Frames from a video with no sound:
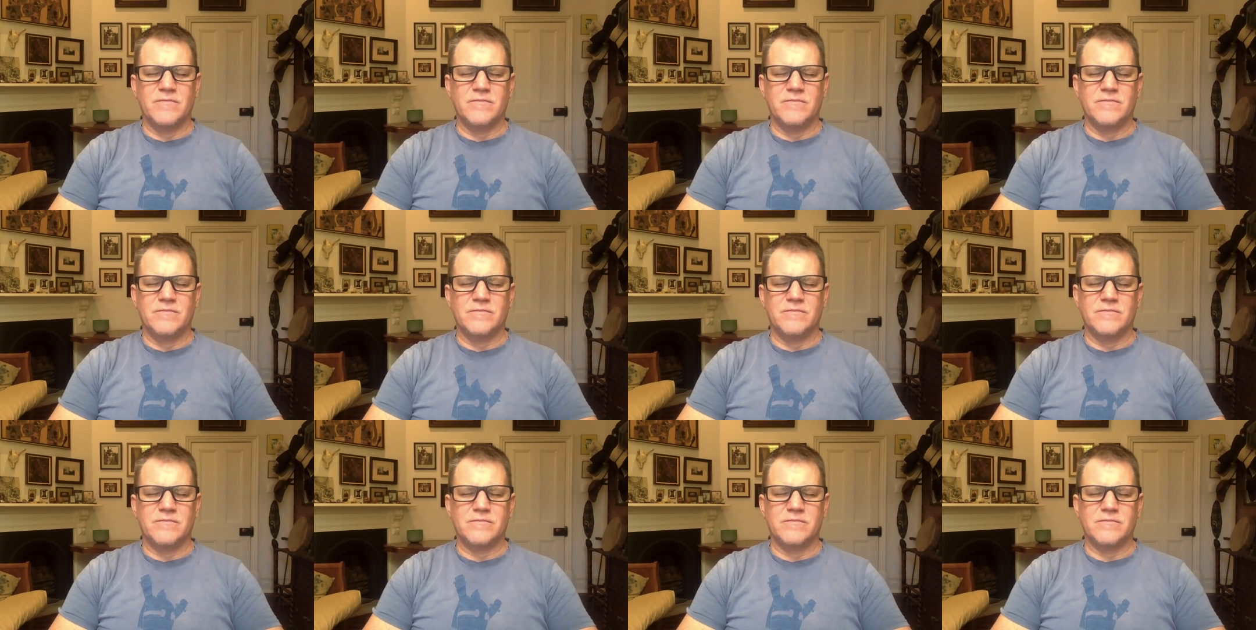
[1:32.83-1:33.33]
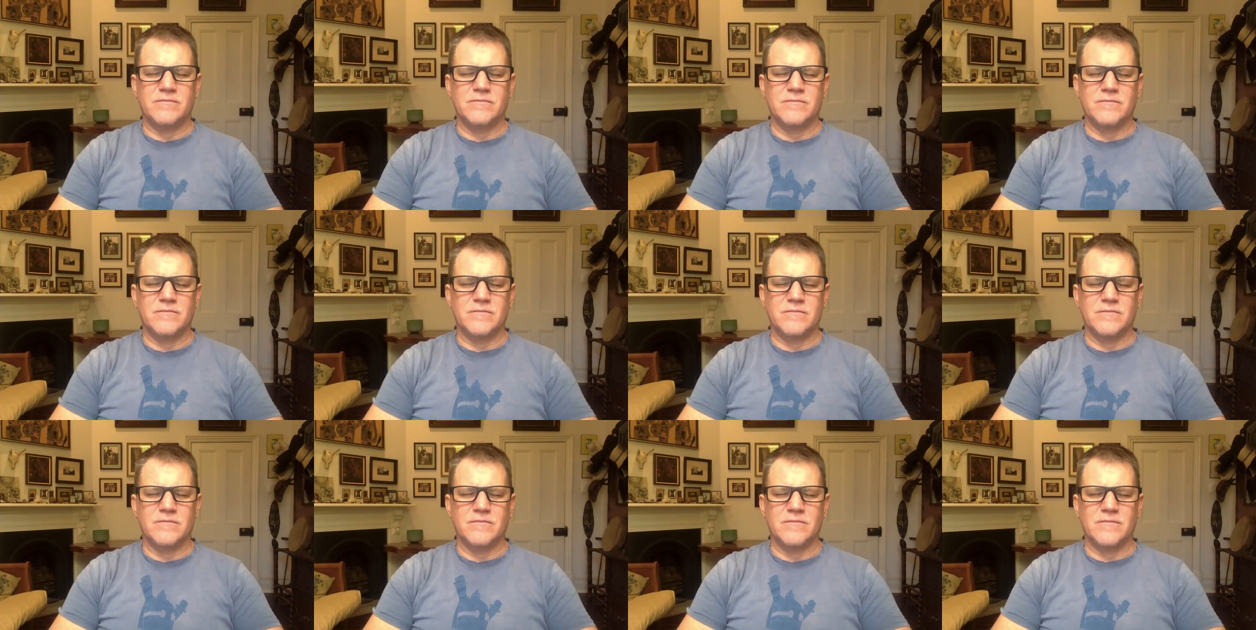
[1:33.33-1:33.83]

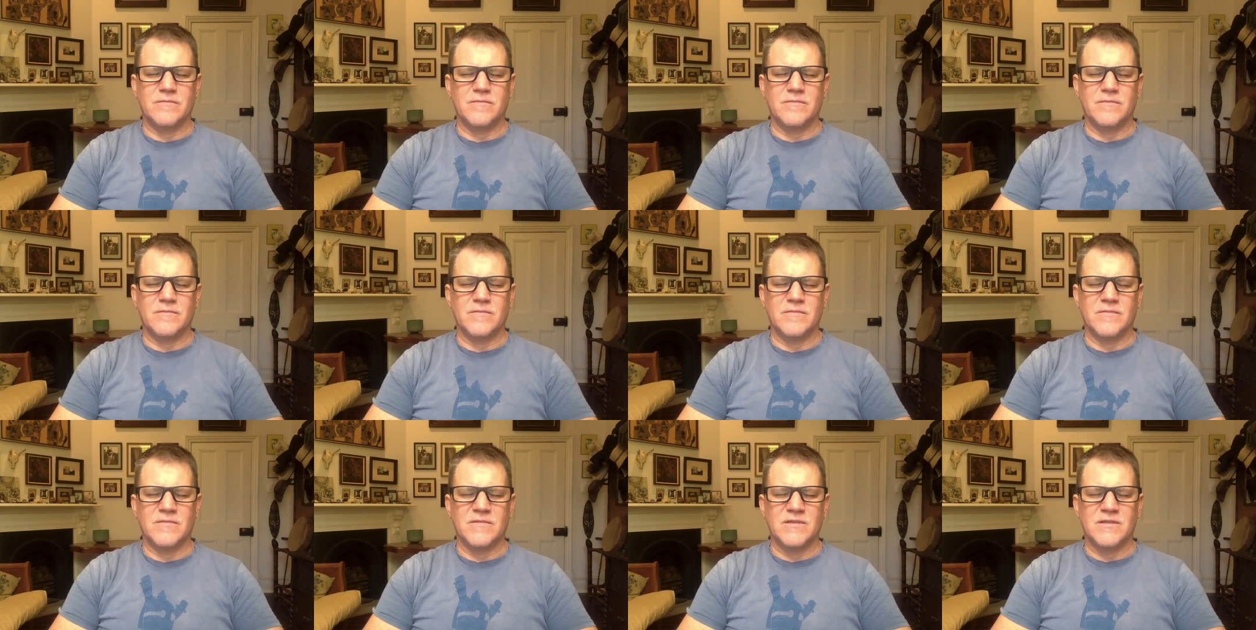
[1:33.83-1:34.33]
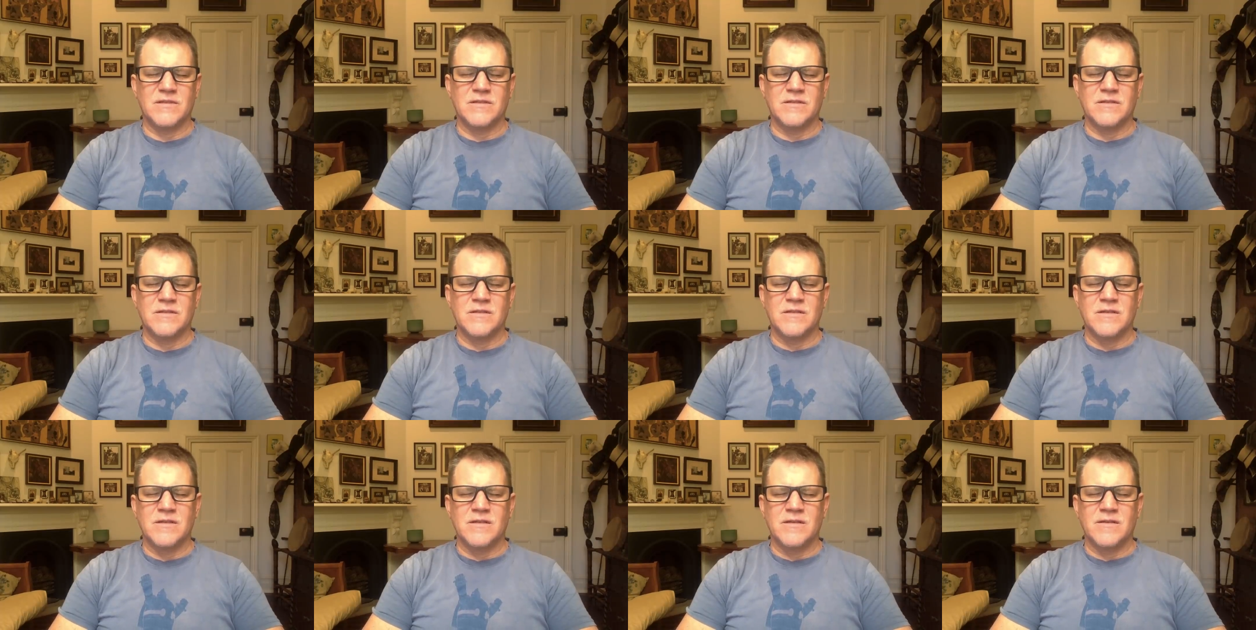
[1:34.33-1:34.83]

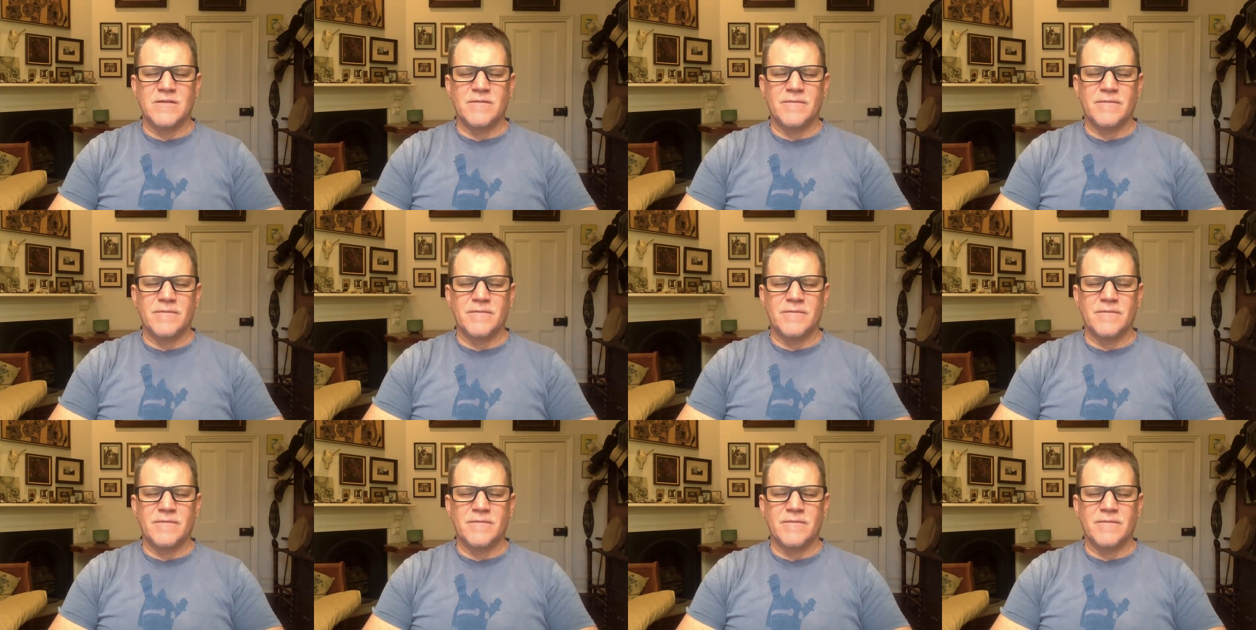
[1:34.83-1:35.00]
Nothing is said.